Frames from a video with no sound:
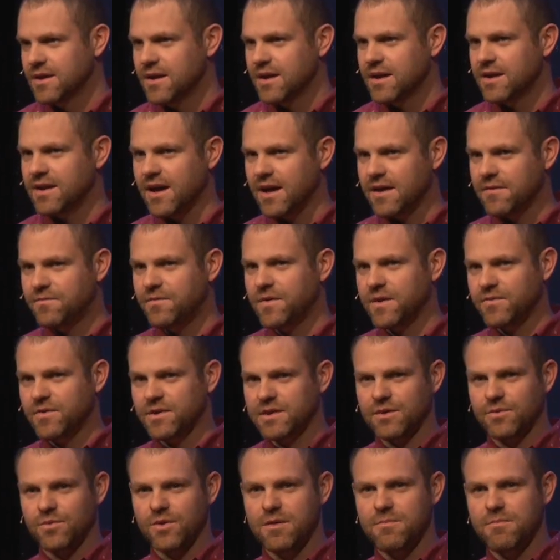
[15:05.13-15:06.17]
And I
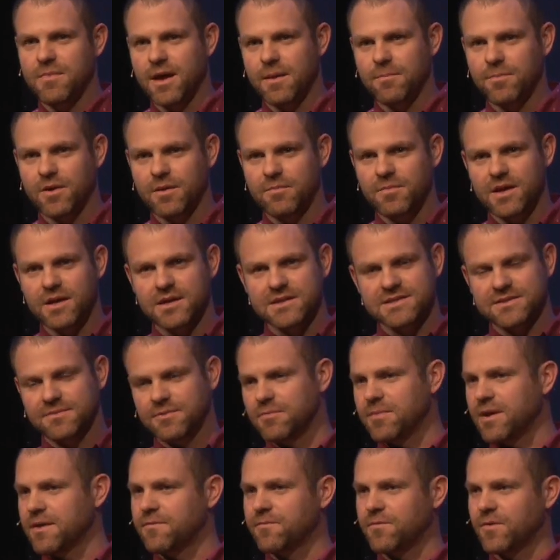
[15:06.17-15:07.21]
vividly remember me and some
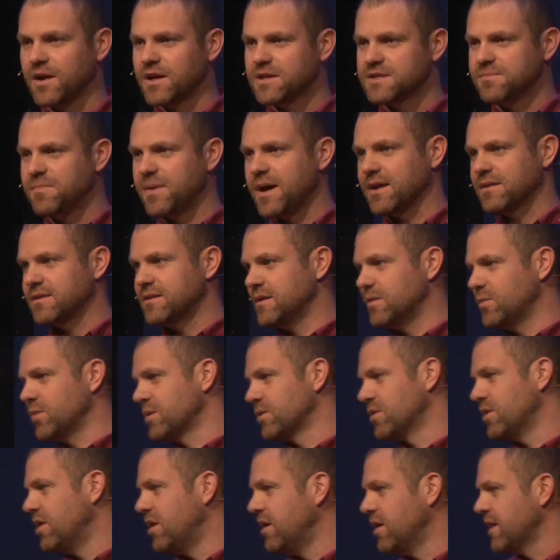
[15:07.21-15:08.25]
of my friends back then, we
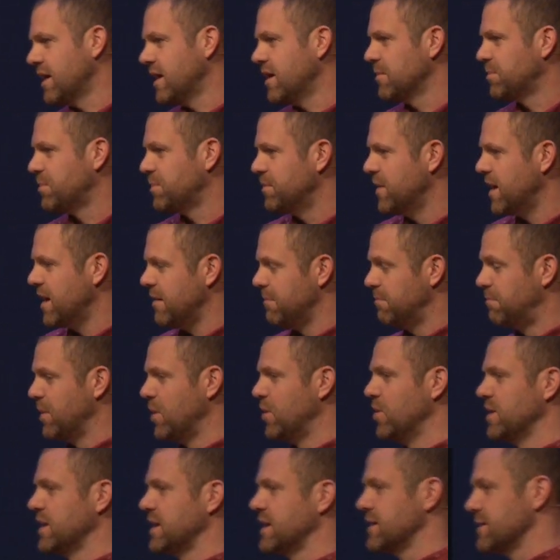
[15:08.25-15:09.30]
were all out uh,
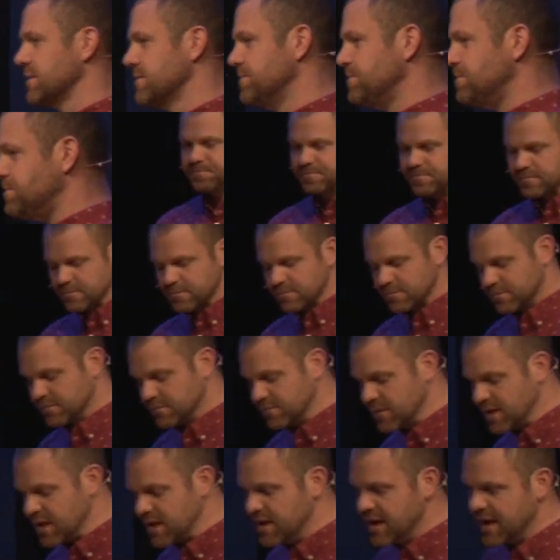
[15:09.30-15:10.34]
bowling
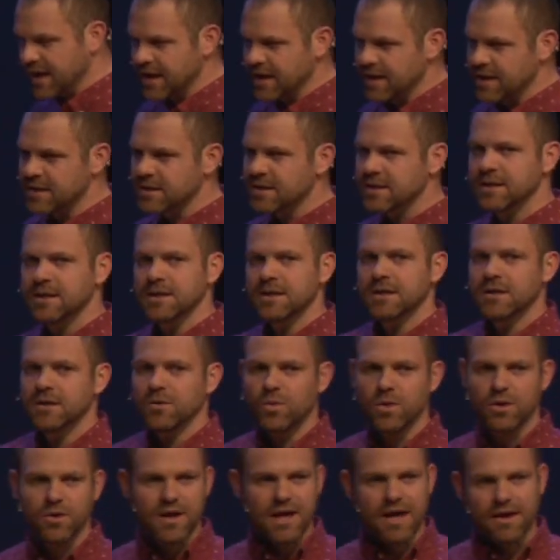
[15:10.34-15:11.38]
and
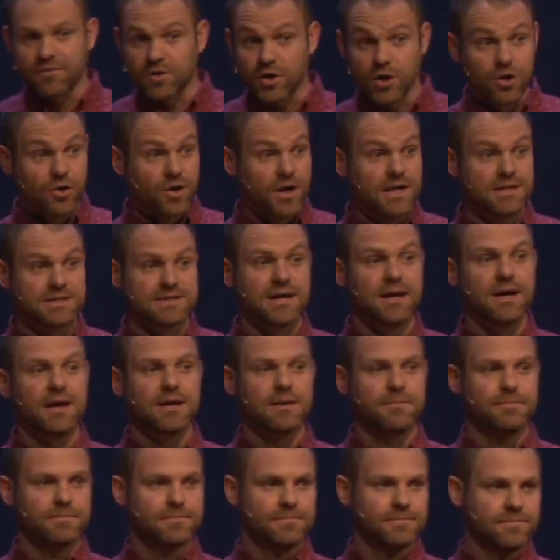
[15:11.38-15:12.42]
we were having a great
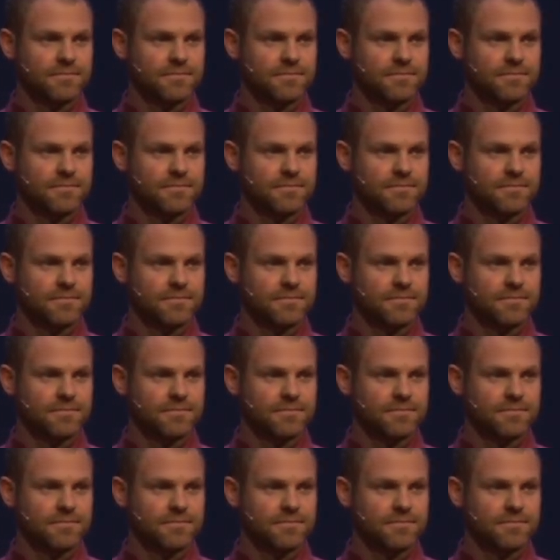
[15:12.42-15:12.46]
time.